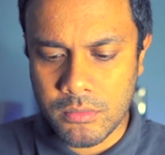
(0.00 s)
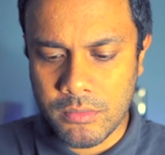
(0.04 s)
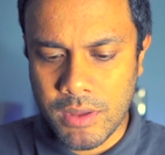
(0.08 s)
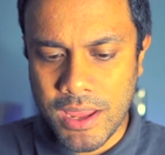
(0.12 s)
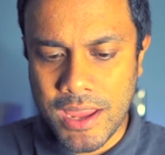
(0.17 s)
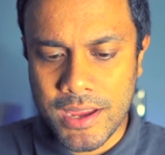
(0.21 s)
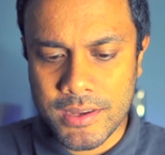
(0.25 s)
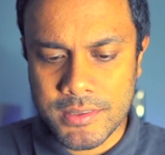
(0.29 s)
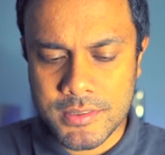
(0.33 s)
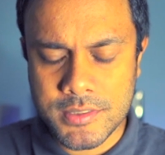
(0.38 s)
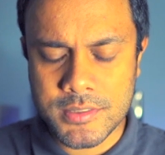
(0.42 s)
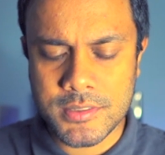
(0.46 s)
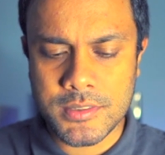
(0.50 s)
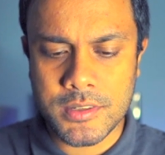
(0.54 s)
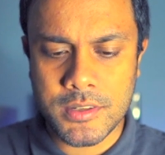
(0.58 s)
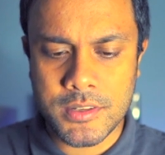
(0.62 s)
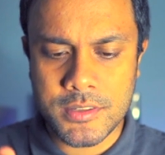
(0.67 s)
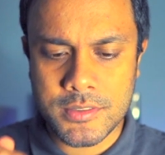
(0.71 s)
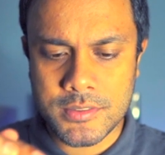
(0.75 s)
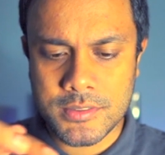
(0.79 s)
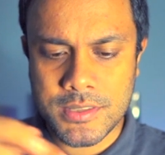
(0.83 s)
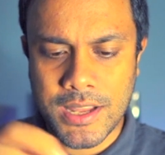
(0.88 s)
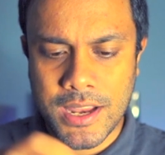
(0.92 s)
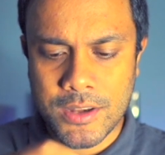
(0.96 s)

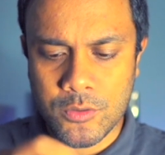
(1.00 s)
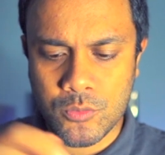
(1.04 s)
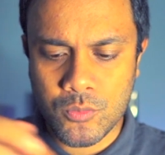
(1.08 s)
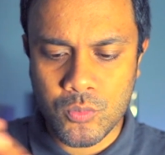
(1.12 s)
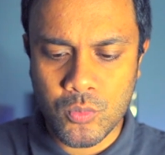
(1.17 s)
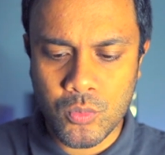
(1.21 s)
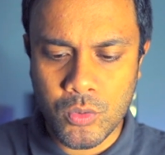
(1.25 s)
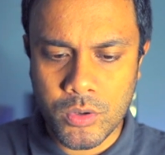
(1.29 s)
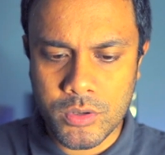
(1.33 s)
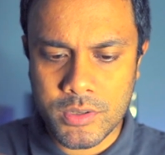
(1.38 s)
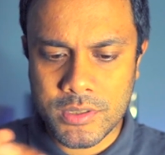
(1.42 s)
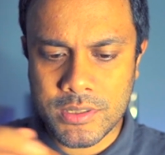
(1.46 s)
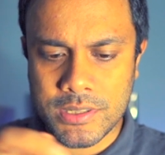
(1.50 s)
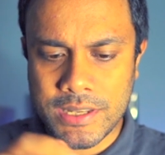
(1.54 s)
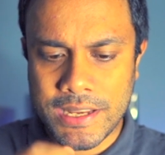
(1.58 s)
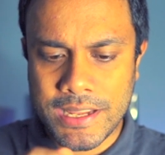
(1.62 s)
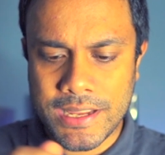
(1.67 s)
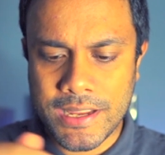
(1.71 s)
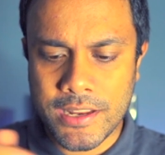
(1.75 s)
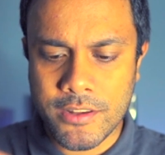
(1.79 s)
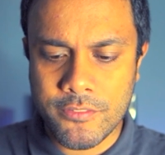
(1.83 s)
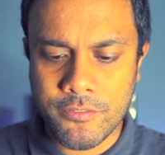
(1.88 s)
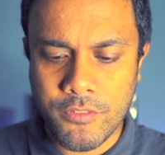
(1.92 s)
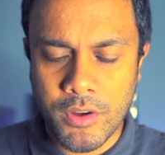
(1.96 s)
accessories that would
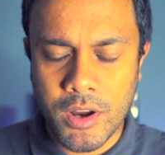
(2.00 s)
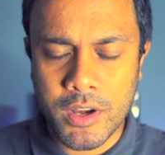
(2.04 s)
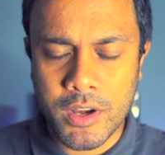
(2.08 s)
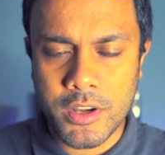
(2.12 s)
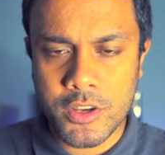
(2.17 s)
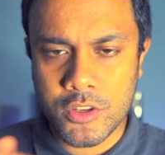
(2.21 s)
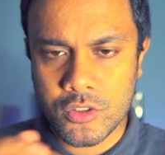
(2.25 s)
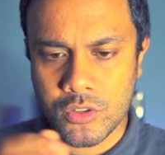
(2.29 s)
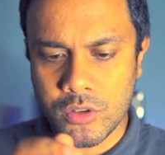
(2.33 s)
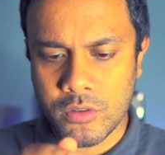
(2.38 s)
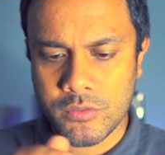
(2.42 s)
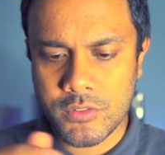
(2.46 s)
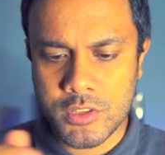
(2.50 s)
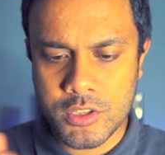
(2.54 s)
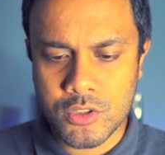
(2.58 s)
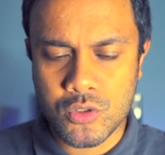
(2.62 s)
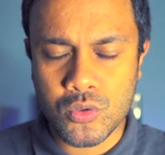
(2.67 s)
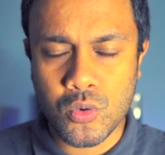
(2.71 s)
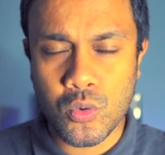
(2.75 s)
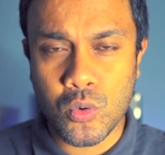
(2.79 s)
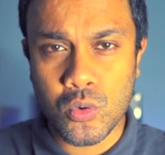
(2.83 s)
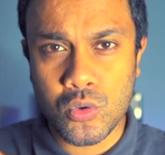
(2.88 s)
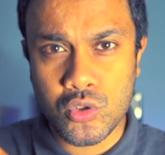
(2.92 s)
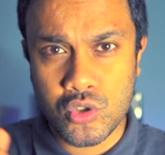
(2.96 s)
take advantage of this
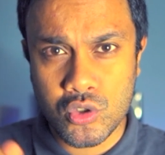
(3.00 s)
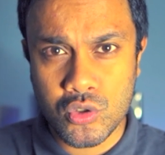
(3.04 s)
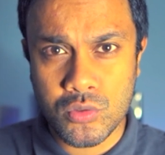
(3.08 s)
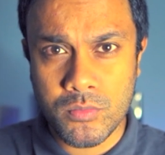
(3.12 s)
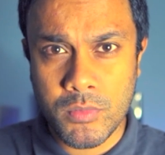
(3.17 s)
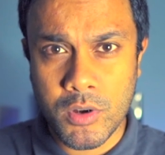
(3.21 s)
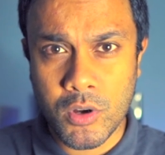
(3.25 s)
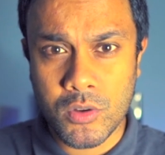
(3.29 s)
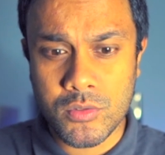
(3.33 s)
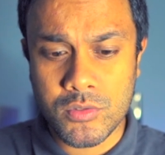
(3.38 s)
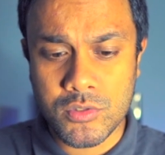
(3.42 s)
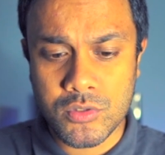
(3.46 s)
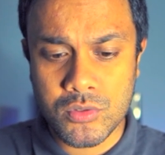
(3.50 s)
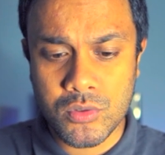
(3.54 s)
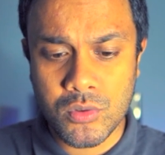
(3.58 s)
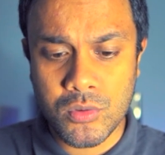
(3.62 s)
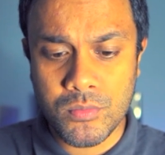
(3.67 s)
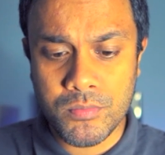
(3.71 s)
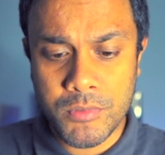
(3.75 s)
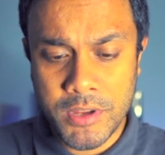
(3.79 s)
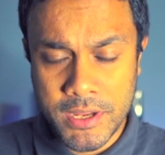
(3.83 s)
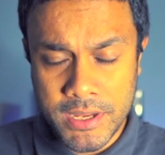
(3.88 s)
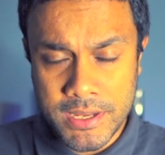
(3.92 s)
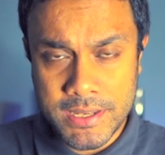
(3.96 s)
cold shoe mount. So
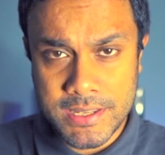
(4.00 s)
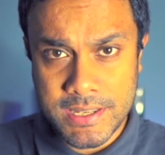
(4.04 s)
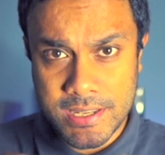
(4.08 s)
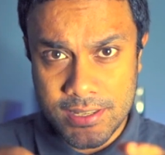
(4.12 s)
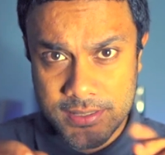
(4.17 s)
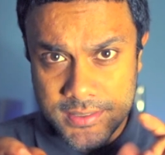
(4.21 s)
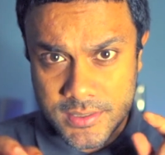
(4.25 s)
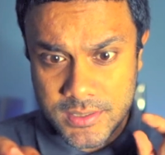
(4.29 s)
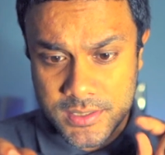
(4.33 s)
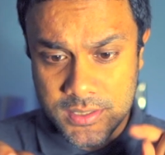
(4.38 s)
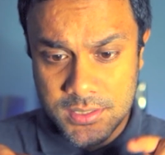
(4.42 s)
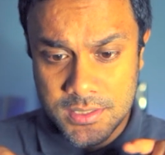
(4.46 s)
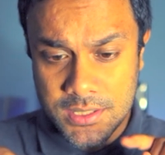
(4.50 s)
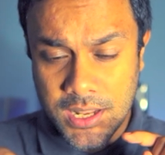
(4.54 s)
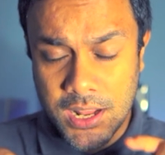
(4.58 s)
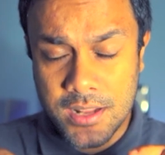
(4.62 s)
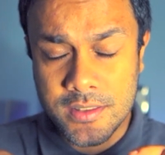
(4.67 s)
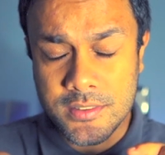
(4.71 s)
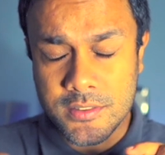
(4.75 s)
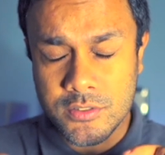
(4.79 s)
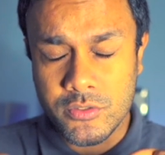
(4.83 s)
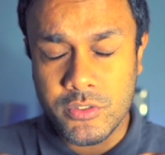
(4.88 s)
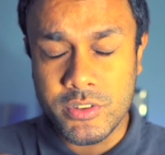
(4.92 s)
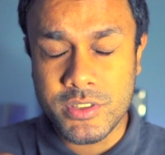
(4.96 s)
yes,
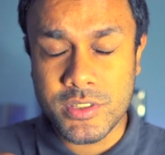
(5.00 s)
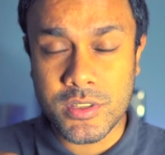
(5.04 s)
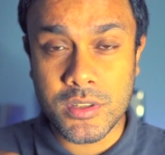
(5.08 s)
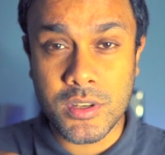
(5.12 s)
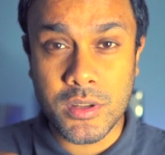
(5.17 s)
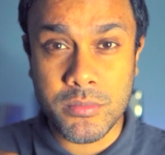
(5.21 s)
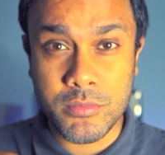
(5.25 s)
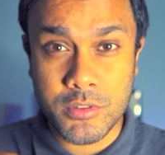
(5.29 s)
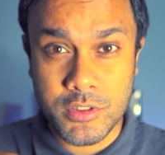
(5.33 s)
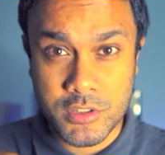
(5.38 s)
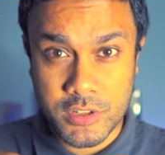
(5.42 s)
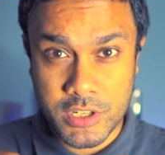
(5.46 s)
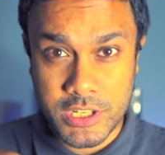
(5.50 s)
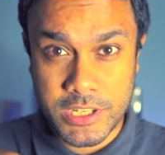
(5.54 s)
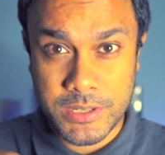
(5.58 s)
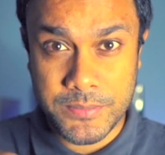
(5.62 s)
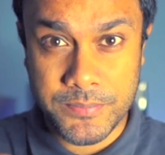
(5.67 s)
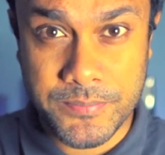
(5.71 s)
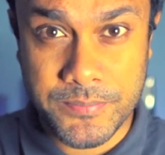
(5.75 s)
that's reason number 3.